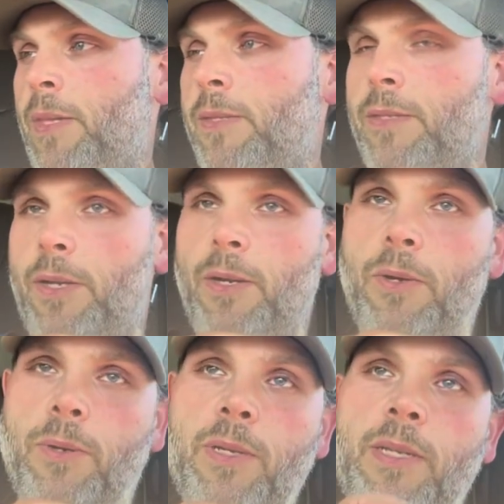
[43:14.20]

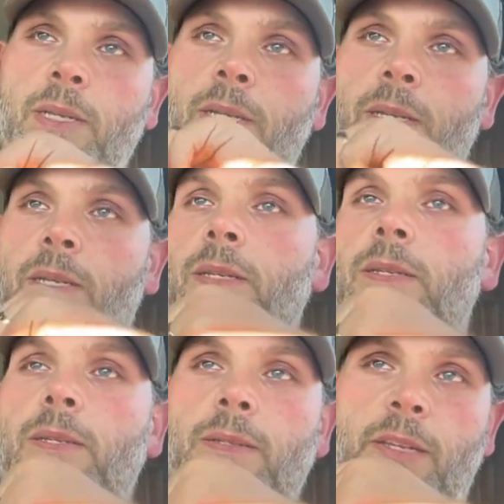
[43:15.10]
So,
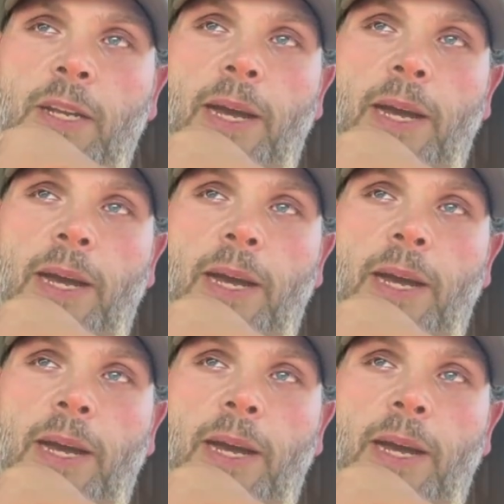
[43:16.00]
you know,